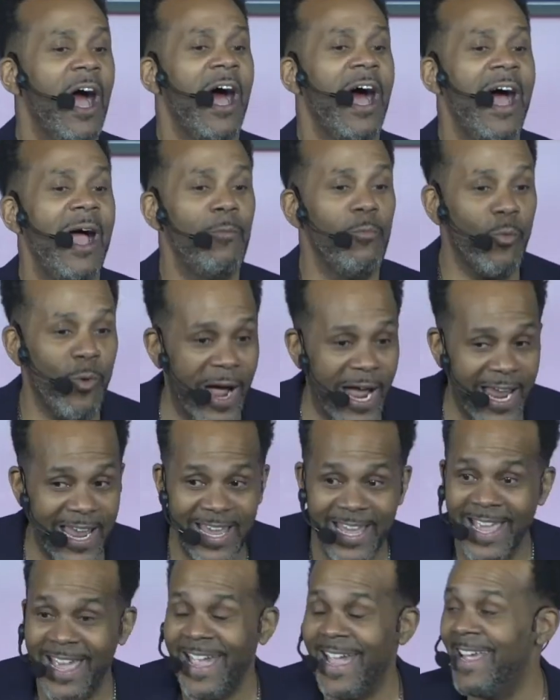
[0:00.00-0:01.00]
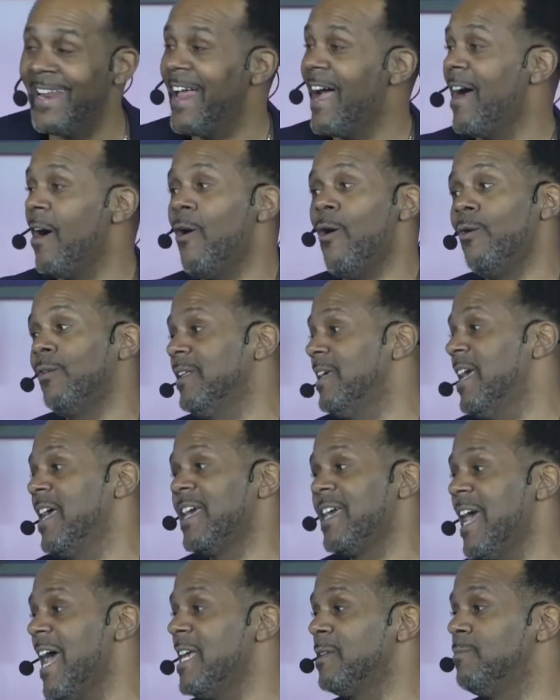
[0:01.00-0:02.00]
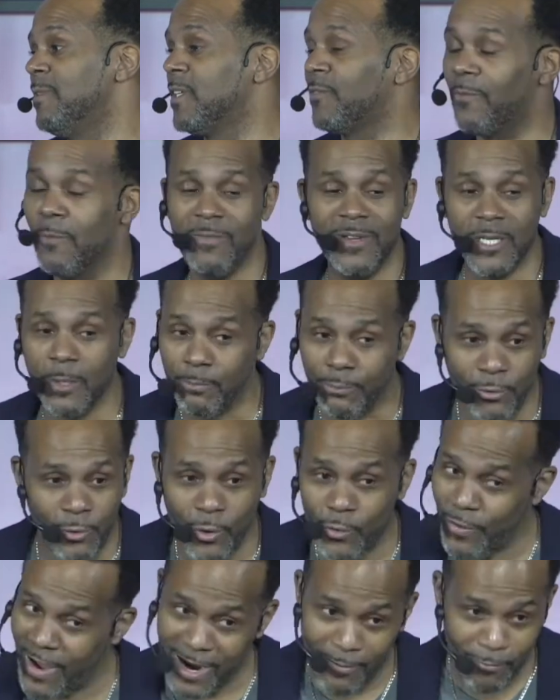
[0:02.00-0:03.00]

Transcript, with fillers: I'm right, and our only engagement is for me to prove how